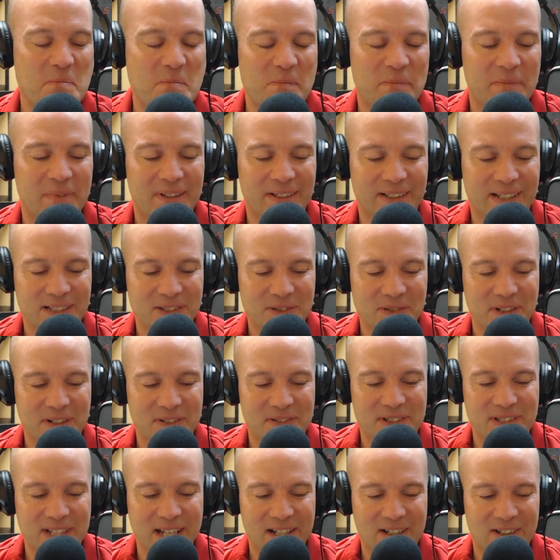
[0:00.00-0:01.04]
And that's what I
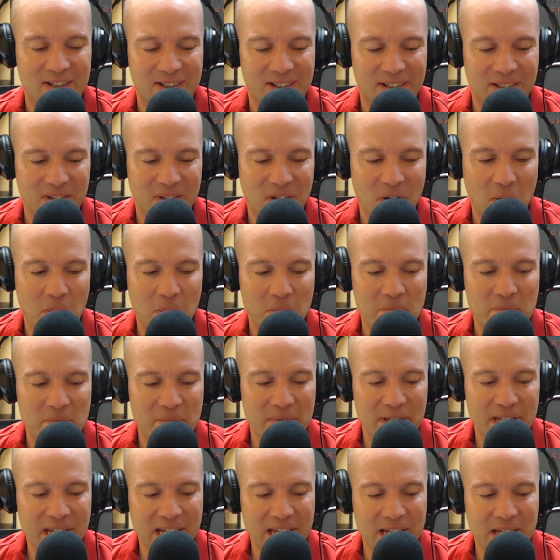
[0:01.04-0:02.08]
was saying earlier, though.
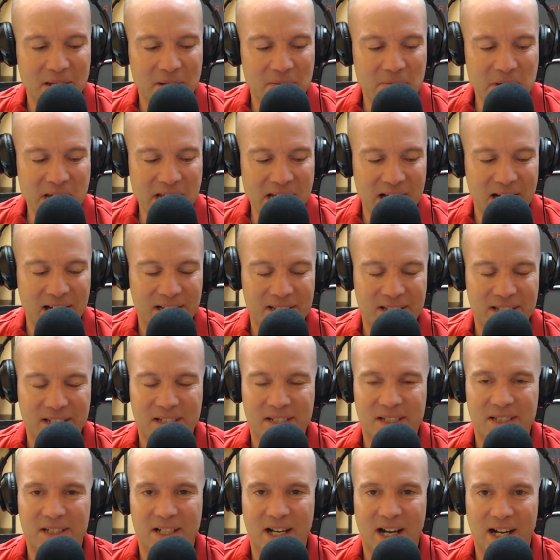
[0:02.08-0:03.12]
Because it
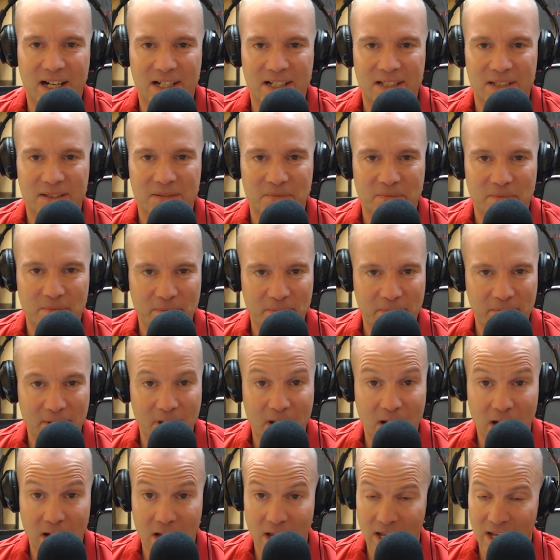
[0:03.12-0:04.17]
sucked,
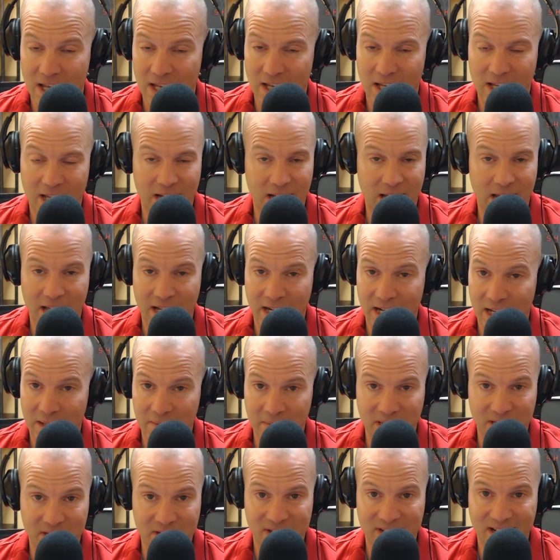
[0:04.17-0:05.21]
and I
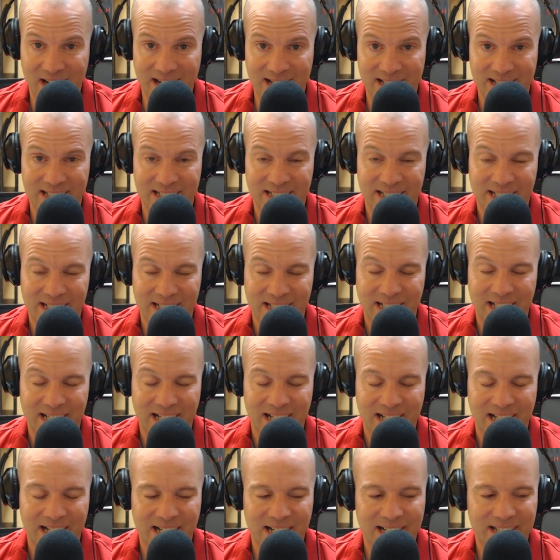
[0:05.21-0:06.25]
mean sucked,
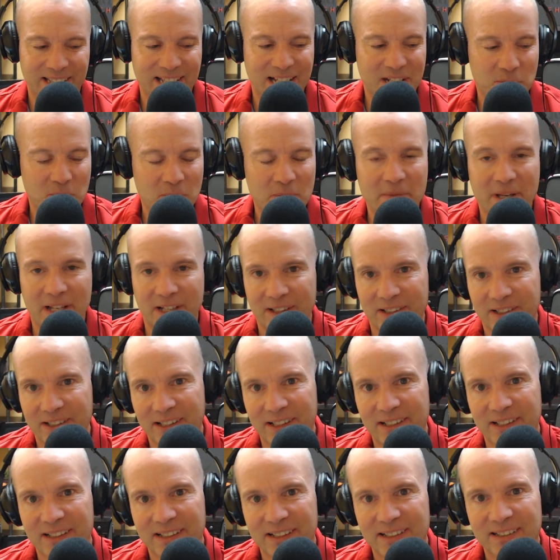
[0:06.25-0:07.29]
that's what made it
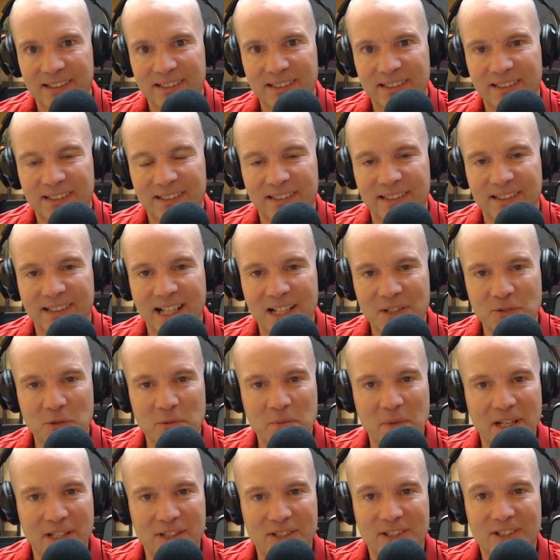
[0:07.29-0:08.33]
good. That's
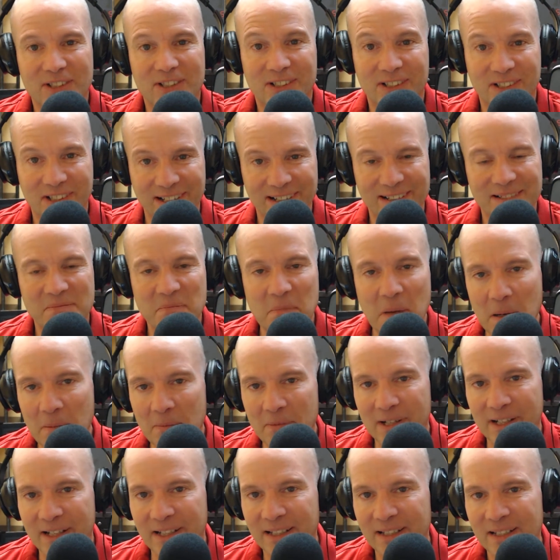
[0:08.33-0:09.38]
what makes it a good
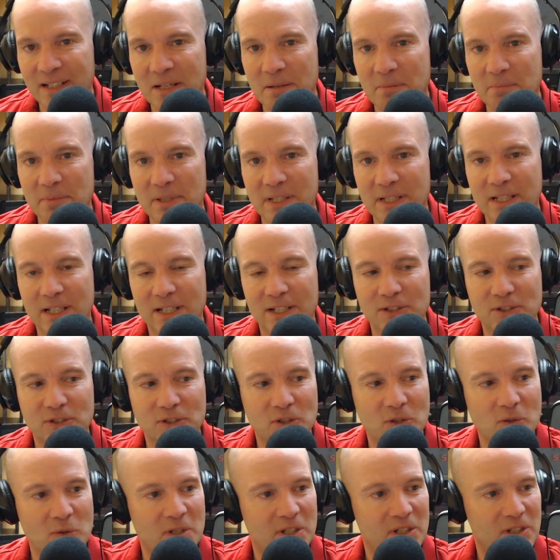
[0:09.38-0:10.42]
memory, because
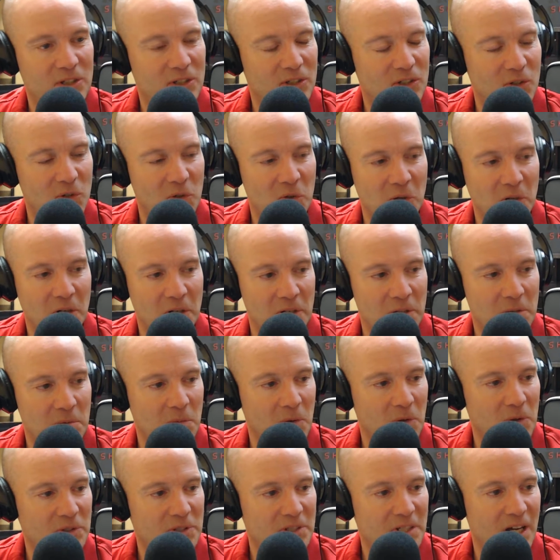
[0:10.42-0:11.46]
you endured the
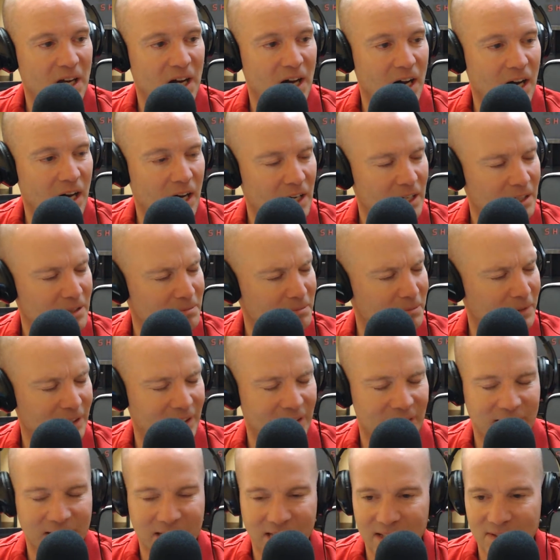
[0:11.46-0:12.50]
most
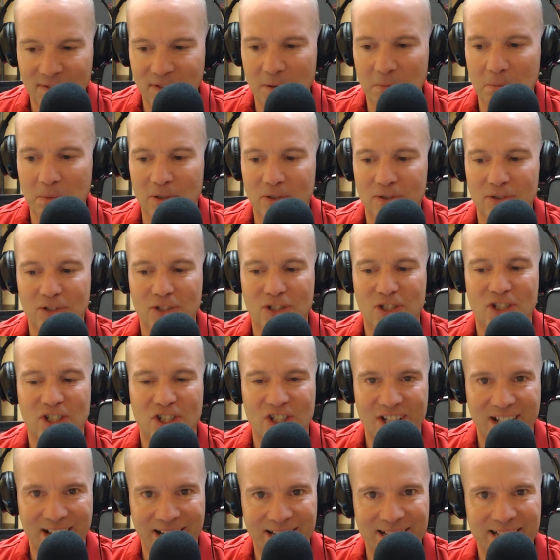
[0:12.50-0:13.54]
unbelievable
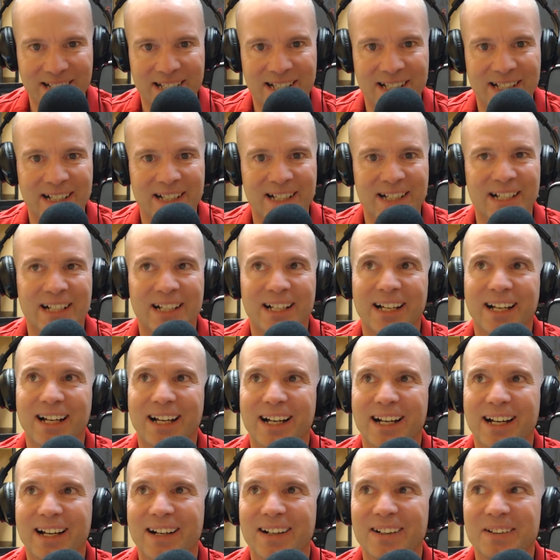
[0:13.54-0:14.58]
shit.
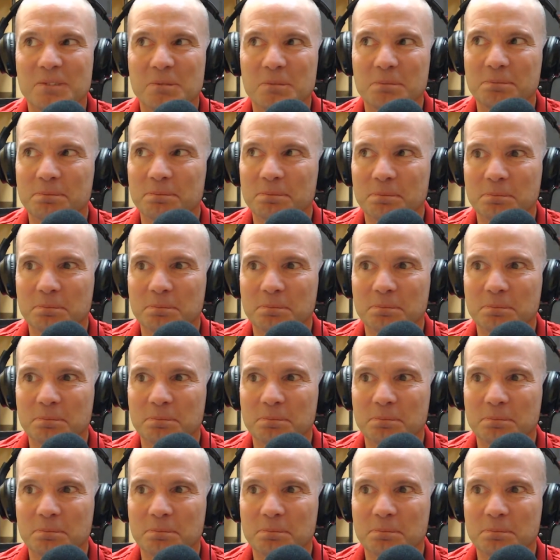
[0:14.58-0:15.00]
And